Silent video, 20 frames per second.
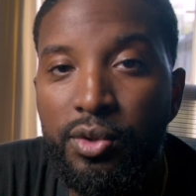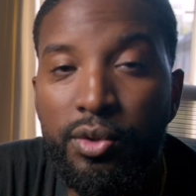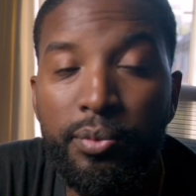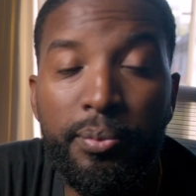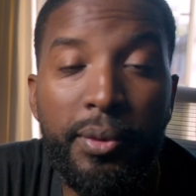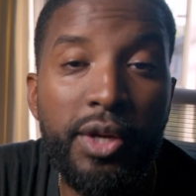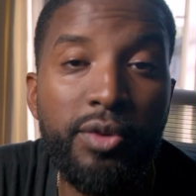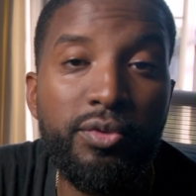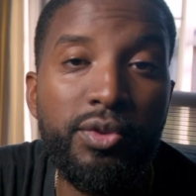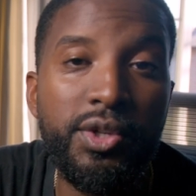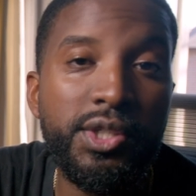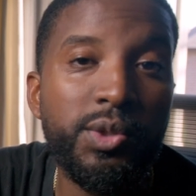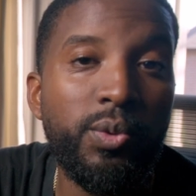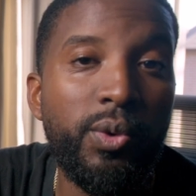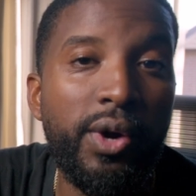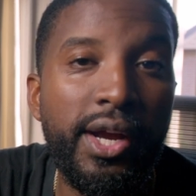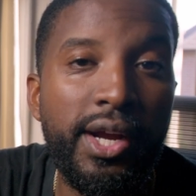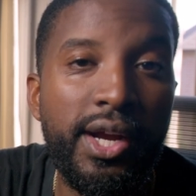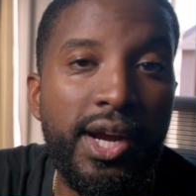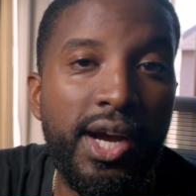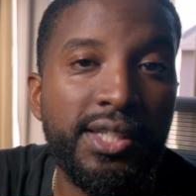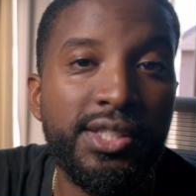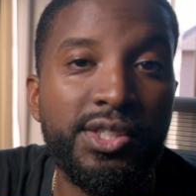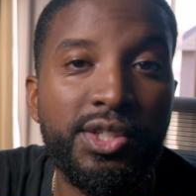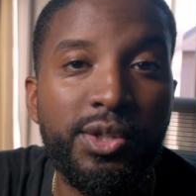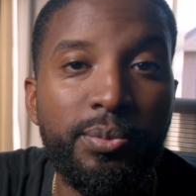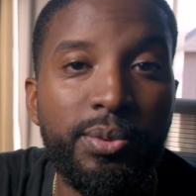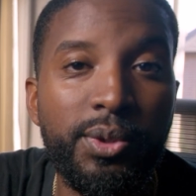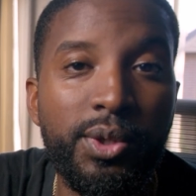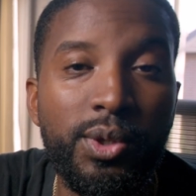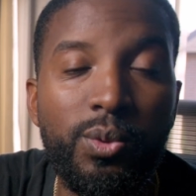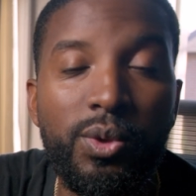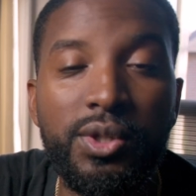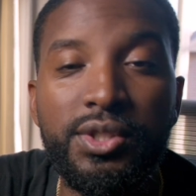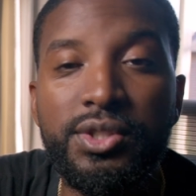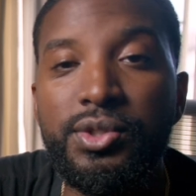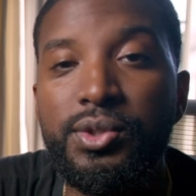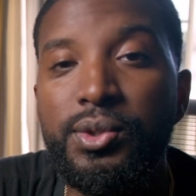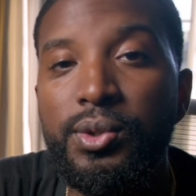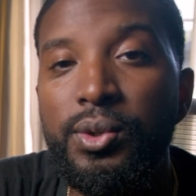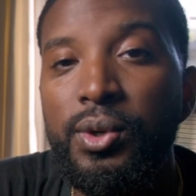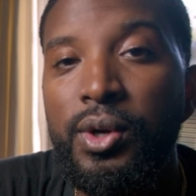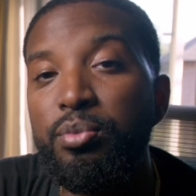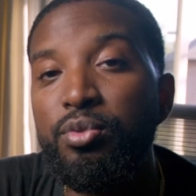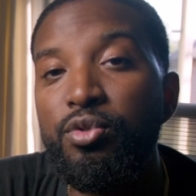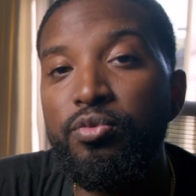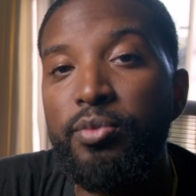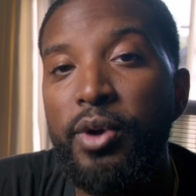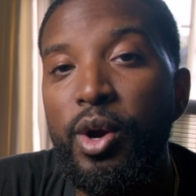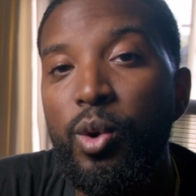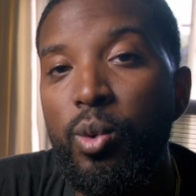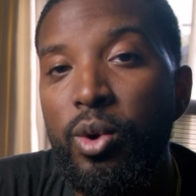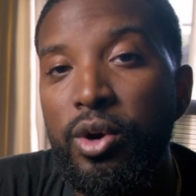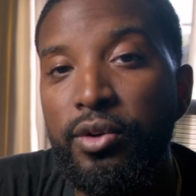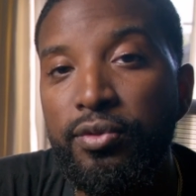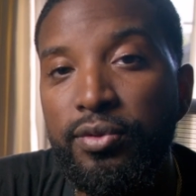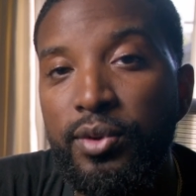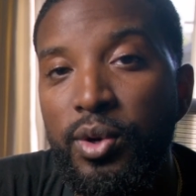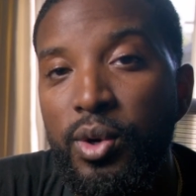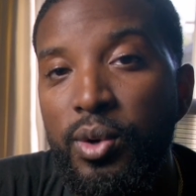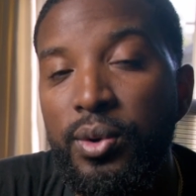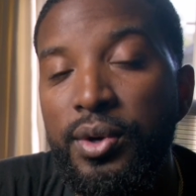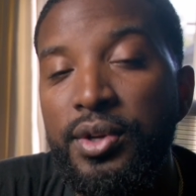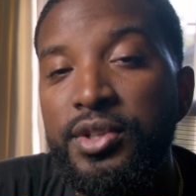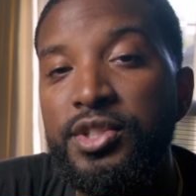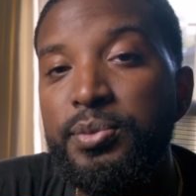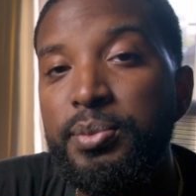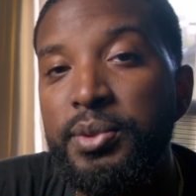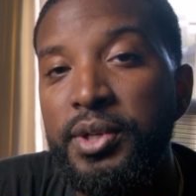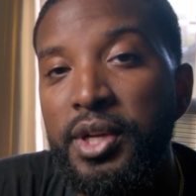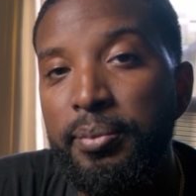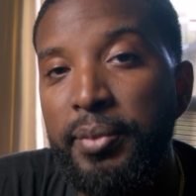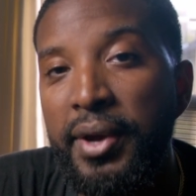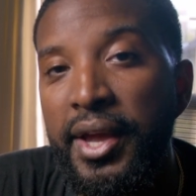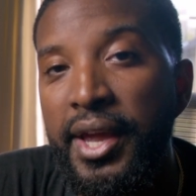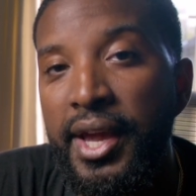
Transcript: the main reason why I got this computer was to improve my workflow, speed up my